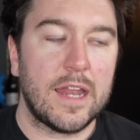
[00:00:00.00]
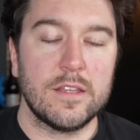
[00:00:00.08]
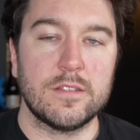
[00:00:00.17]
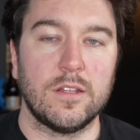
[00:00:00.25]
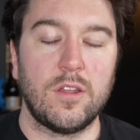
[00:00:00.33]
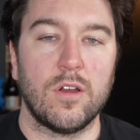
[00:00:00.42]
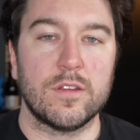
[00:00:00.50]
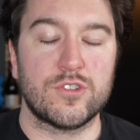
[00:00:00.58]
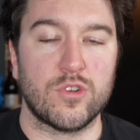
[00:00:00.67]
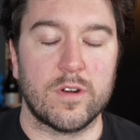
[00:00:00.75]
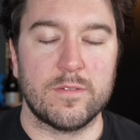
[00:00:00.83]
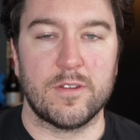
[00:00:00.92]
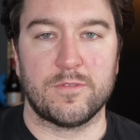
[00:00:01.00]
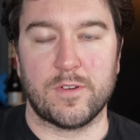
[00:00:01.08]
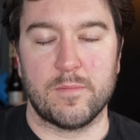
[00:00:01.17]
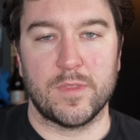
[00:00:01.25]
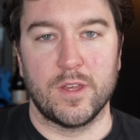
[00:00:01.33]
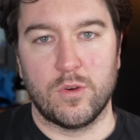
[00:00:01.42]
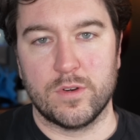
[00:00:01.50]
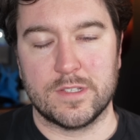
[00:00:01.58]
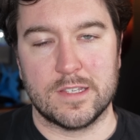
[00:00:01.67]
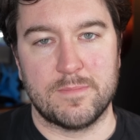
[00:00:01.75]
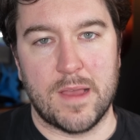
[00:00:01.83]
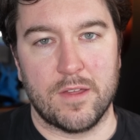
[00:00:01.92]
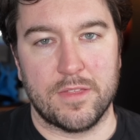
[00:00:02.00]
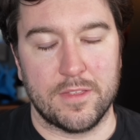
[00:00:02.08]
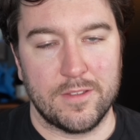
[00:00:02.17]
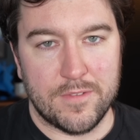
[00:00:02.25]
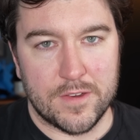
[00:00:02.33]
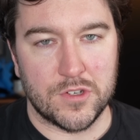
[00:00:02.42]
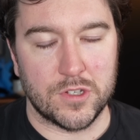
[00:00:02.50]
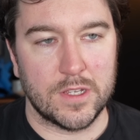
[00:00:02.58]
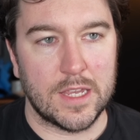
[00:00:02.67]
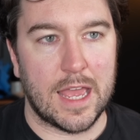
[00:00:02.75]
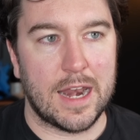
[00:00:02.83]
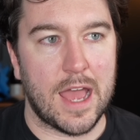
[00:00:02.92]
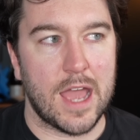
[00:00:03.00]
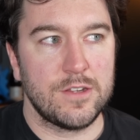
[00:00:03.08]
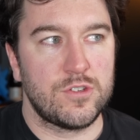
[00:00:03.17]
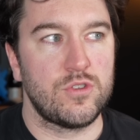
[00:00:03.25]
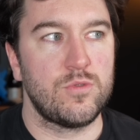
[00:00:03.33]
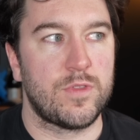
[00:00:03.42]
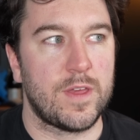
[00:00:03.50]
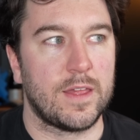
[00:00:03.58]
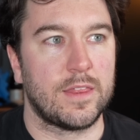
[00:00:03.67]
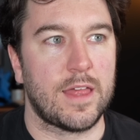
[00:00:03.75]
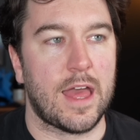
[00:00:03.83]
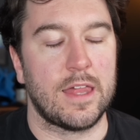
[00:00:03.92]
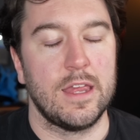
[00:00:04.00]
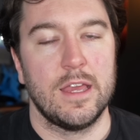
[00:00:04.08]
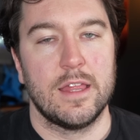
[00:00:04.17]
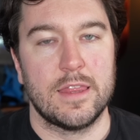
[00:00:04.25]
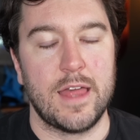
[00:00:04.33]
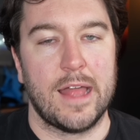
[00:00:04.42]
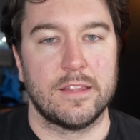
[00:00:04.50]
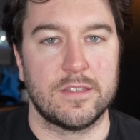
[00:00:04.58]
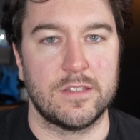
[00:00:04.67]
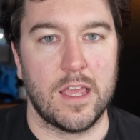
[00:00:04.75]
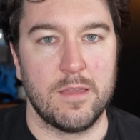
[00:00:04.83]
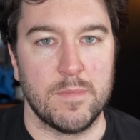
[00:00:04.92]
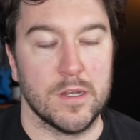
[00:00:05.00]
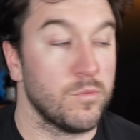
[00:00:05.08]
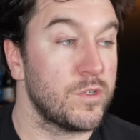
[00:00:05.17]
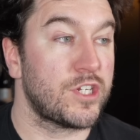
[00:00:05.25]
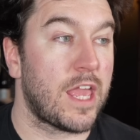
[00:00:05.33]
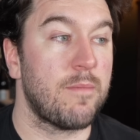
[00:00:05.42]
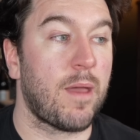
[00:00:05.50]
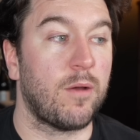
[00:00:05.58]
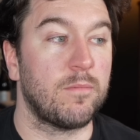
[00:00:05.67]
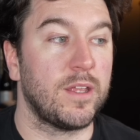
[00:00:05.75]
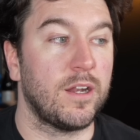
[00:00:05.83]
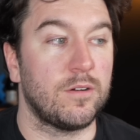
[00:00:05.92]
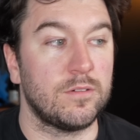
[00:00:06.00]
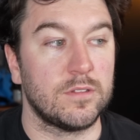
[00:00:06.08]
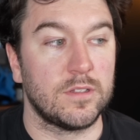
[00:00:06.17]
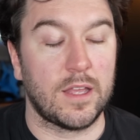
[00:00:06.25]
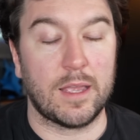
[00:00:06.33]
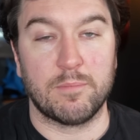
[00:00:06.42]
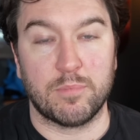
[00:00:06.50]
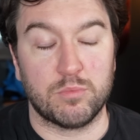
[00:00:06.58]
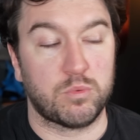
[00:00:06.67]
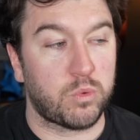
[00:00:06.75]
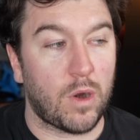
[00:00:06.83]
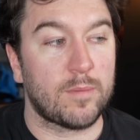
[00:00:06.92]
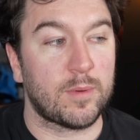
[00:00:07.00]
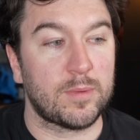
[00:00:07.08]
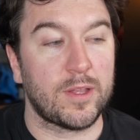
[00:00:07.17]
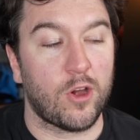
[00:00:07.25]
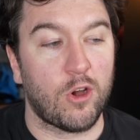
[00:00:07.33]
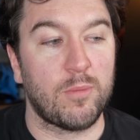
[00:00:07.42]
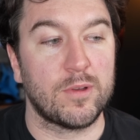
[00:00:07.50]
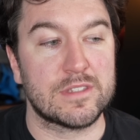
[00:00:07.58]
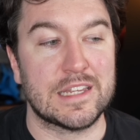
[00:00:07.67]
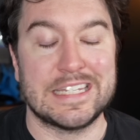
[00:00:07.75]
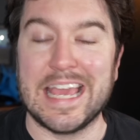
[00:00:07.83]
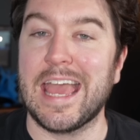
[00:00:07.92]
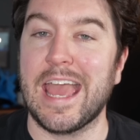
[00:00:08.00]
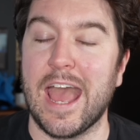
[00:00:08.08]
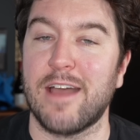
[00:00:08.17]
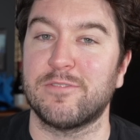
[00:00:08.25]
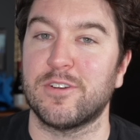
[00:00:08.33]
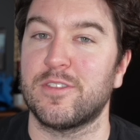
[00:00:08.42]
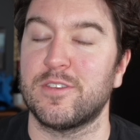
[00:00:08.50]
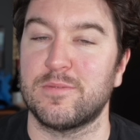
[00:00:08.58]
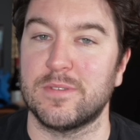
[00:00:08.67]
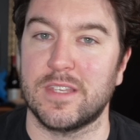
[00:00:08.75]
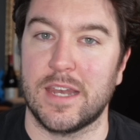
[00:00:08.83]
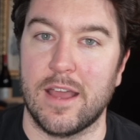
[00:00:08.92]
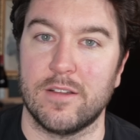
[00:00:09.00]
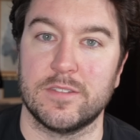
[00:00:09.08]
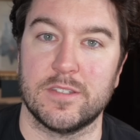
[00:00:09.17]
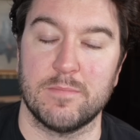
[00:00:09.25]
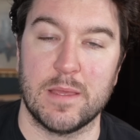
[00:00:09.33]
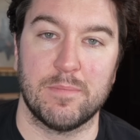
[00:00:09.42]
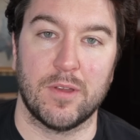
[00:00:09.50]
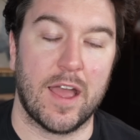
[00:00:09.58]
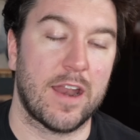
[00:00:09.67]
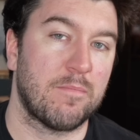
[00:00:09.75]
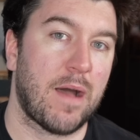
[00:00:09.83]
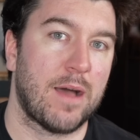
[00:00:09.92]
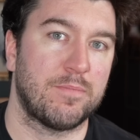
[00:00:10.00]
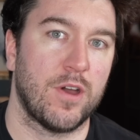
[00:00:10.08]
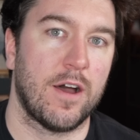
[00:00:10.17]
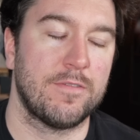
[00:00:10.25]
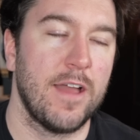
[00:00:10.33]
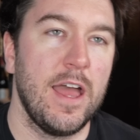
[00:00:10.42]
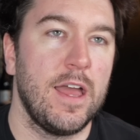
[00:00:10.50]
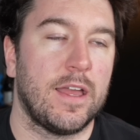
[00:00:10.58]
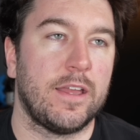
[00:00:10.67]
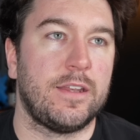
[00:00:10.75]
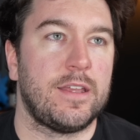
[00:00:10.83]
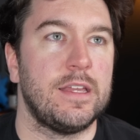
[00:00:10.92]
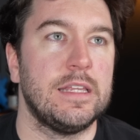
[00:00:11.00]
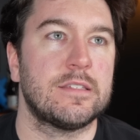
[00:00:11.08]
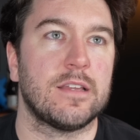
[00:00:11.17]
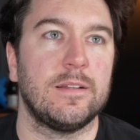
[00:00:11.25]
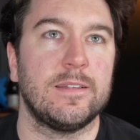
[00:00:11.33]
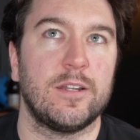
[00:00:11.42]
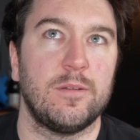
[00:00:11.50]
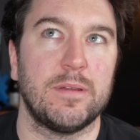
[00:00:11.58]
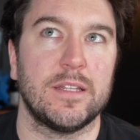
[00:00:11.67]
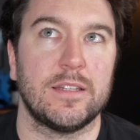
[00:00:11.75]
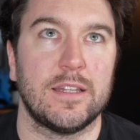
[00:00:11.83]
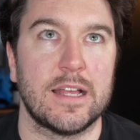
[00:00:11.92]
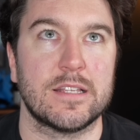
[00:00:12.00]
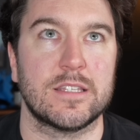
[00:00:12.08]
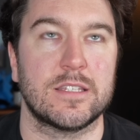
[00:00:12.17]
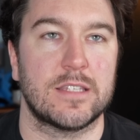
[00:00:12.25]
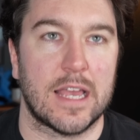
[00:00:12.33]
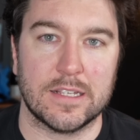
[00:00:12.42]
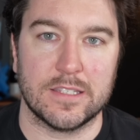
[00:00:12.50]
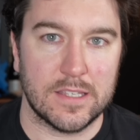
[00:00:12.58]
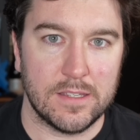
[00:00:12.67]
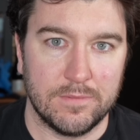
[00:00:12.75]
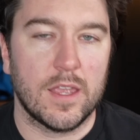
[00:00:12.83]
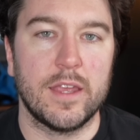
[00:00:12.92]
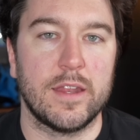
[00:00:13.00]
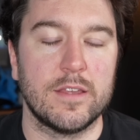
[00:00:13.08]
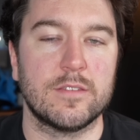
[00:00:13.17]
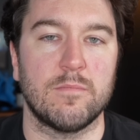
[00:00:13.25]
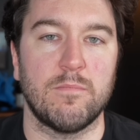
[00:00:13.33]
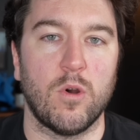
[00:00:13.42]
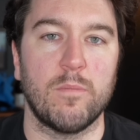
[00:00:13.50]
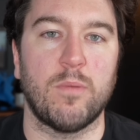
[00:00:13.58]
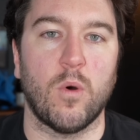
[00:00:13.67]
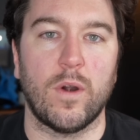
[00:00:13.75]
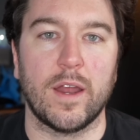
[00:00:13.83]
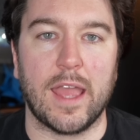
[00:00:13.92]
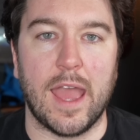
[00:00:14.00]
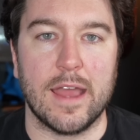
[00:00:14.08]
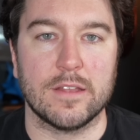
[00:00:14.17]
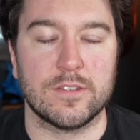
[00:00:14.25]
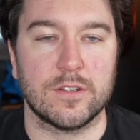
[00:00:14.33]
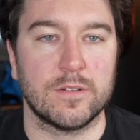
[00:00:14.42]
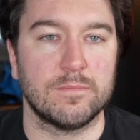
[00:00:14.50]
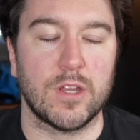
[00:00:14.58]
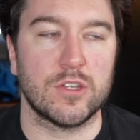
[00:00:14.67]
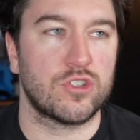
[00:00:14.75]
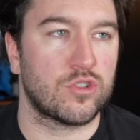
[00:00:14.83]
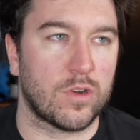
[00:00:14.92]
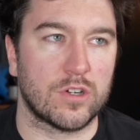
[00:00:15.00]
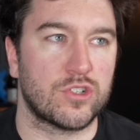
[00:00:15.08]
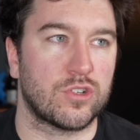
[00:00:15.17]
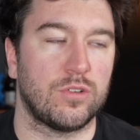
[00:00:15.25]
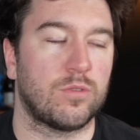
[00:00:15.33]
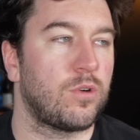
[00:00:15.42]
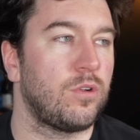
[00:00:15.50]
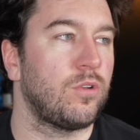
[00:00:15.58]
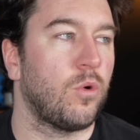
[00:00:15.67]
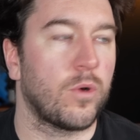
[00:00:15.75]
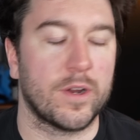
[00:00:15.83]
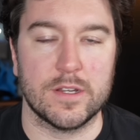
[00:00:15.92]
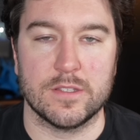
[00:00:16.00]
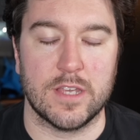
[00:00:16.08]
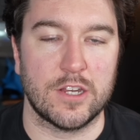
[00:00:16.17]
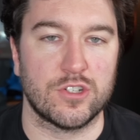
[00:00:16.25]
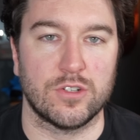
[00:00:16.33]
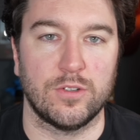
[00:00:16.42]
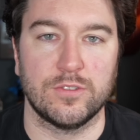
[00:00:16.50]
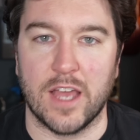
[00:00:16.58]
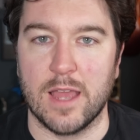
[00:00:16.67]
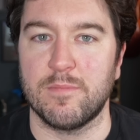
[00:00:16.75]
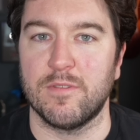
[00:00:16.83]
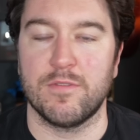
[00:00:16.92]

is the long and short of it from the horse's mouth officially, and I do think that that statement, which came out, like probably almost a day after this was announced and people kind of popped off, it is a little bit less sexy. It is a more boring answer, a structural, organizational type of